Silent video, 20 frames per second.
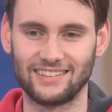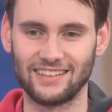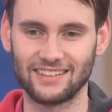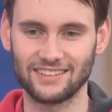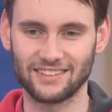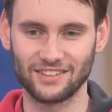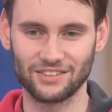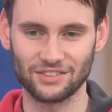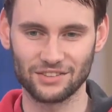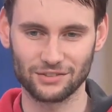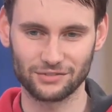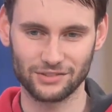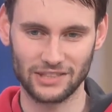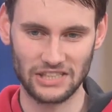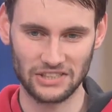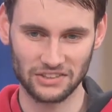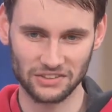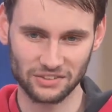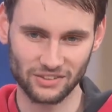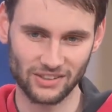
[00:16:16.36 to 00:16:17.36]
let's use the
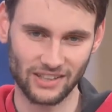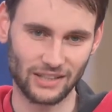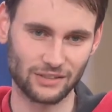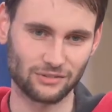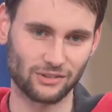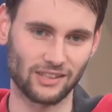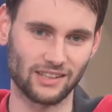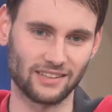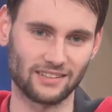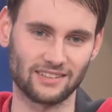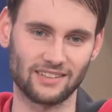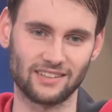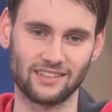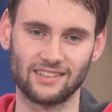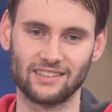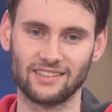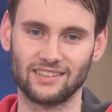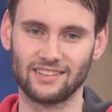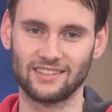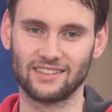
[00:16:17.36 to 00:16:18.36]
final 2 lifelines
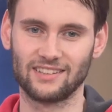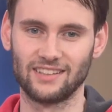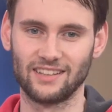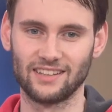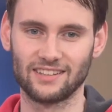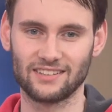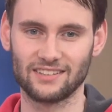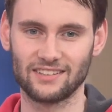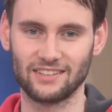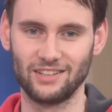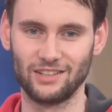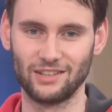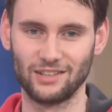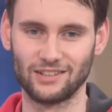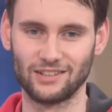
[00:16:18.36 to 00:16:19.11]
and see.